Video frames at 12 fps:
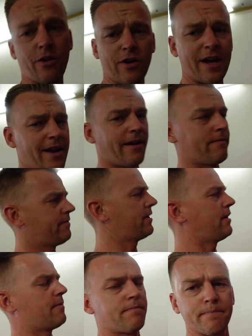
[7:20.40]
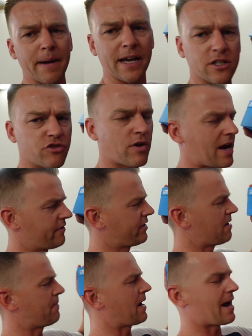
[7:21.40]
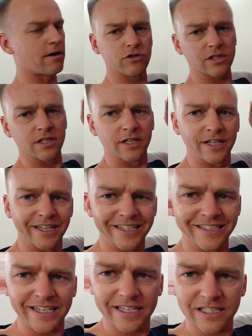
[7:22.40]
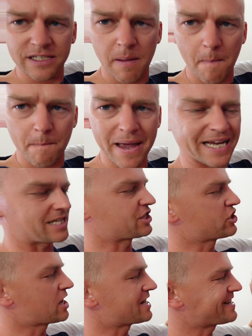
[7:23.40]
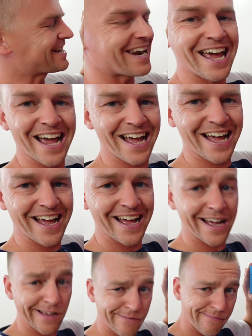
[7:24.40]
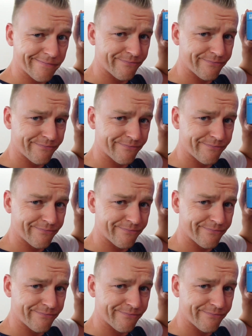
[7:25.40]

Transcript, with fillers: Oh yeah, uh, package arrived at my house. It says package. Ta-da!